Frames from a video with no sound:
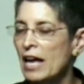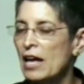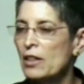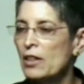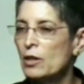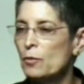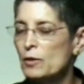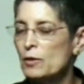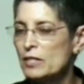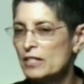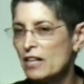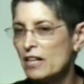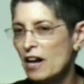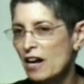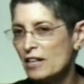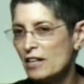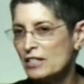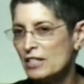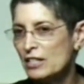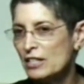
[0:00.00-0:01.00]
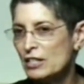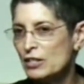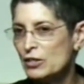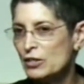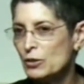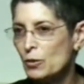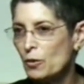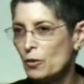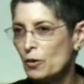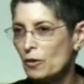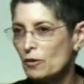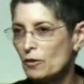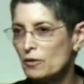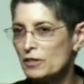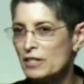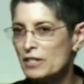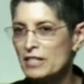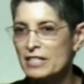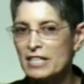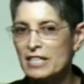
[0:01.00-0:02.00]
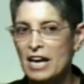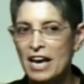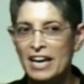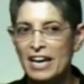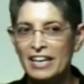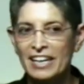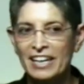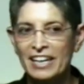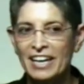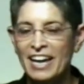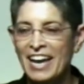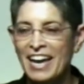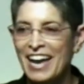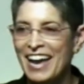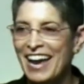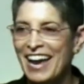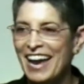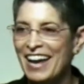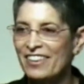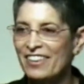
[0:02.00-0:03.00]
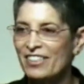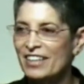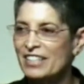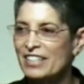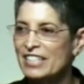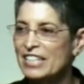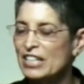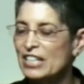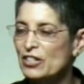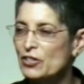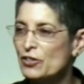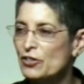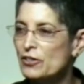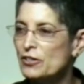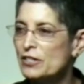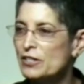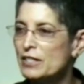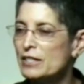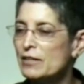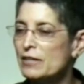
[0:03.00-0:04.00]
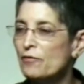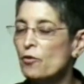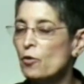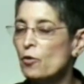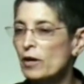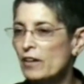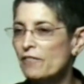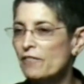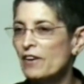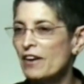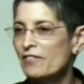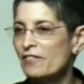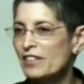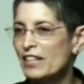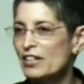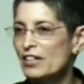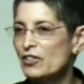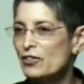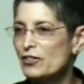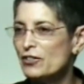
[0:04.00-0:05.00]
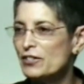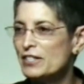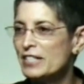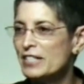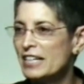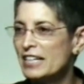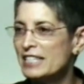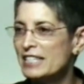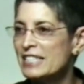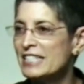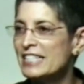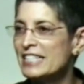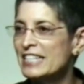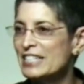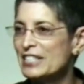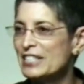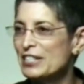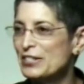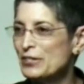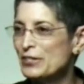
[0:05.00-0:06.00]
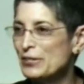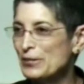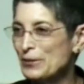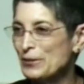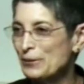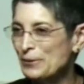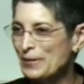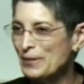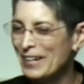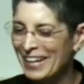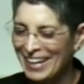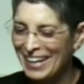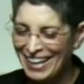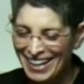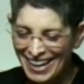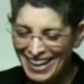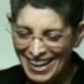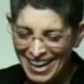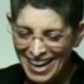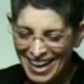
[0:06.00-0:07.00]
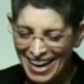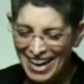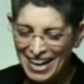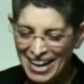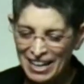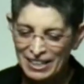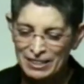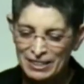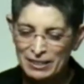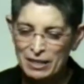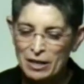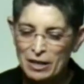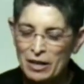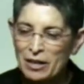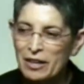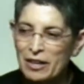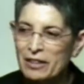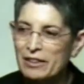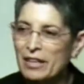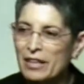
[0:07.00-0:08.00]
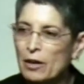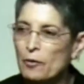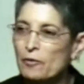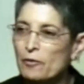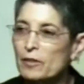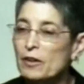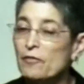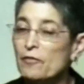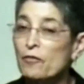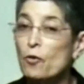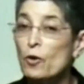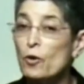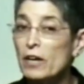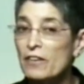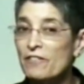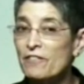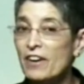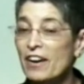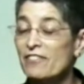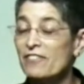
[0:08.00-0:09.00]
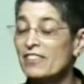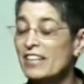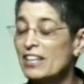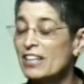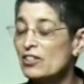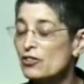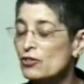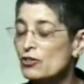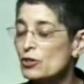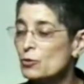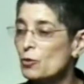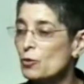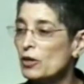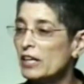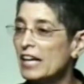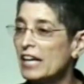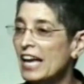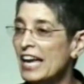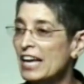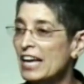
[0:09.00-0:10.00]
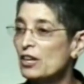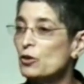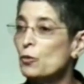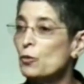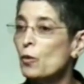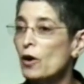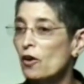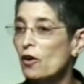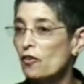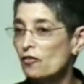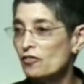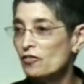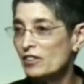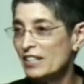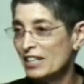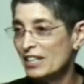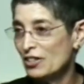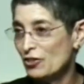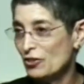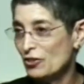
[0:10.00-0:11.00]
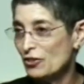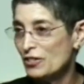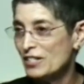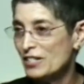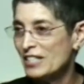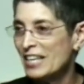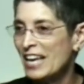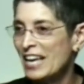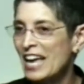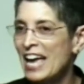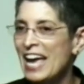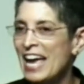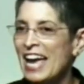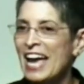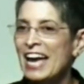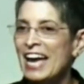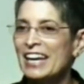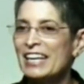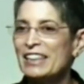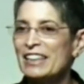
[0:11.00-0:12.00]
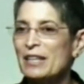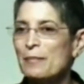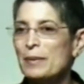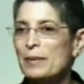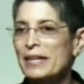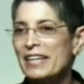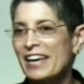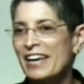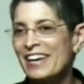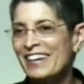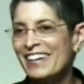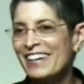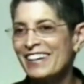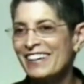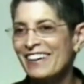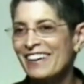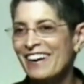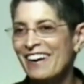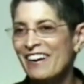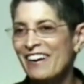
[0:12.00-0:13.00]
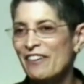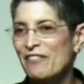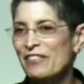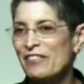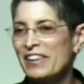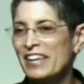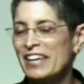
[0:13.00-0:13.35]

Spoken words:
the Wisconsin Historical Society, and the 45 teachers in CESA 2. And the 45 teachers were K-12 teachers. And at the beginning of